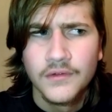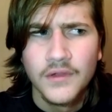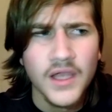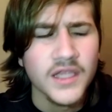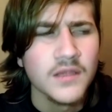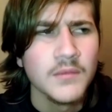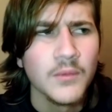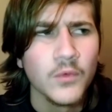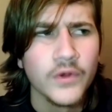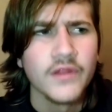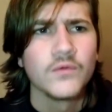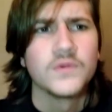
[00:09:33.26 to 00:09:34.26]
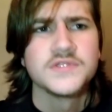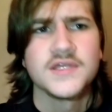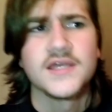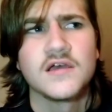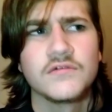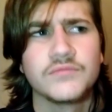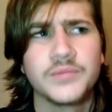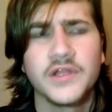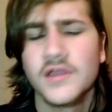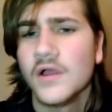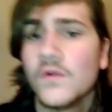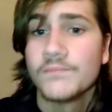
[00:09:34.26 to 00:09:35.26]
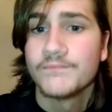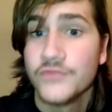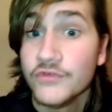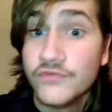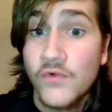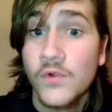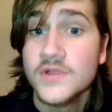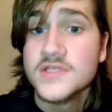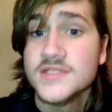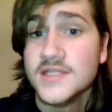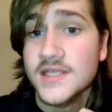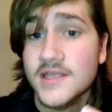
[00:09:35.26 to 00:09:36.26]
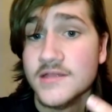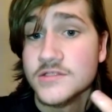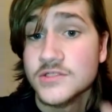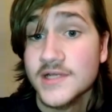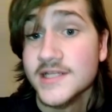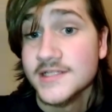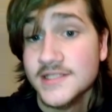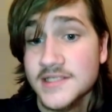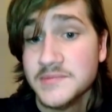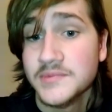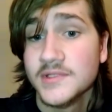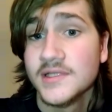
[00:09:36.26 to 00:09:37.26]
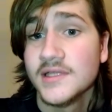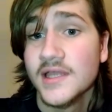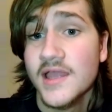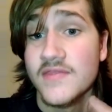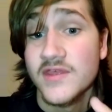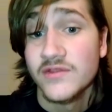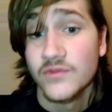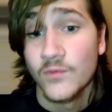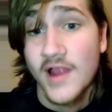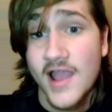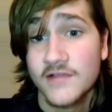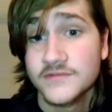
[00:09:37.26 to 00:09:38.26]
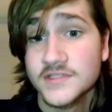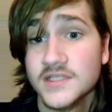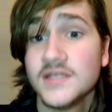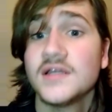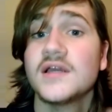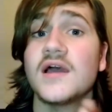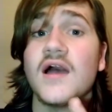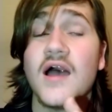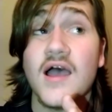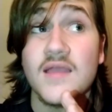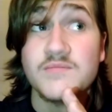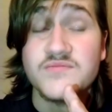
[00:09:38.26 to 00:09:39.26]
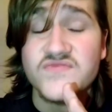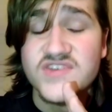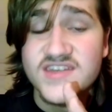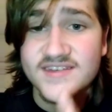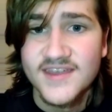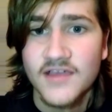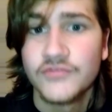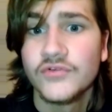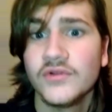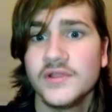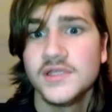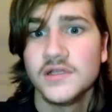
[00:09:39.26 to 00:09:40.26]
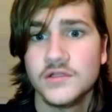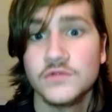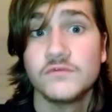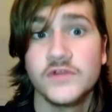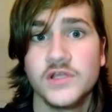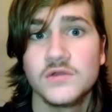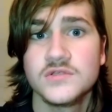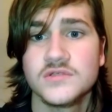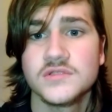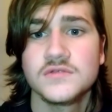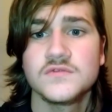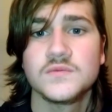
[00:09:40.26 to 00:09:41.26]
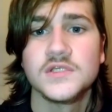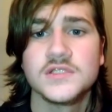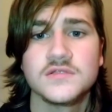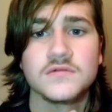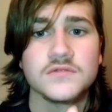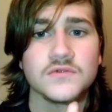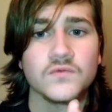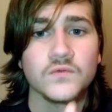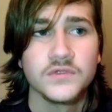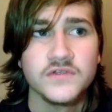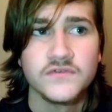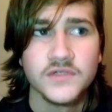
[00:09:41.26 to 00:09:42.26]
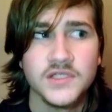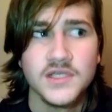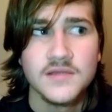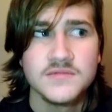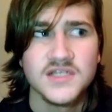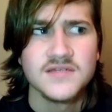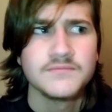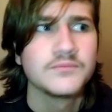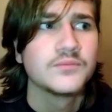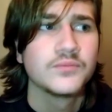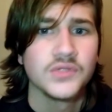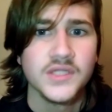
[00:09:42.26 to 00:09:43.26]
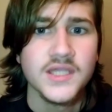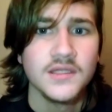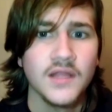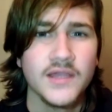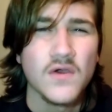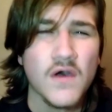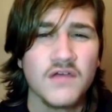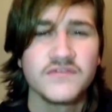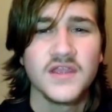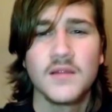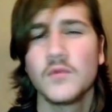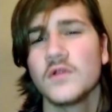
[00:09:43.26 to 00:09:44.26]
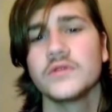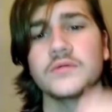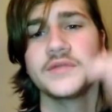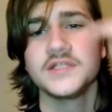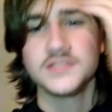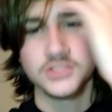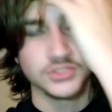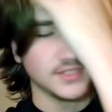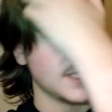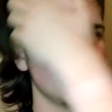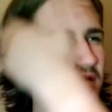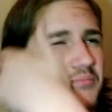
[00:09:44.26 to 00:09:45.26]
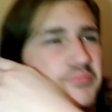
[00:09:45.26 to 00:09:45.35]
I can't remember what other ones I have, but The Forest and Stranded Deep, and then The Raft. I'm definitely going to do videos on those because those are really fun games. I played like off camera a little bit to try and get a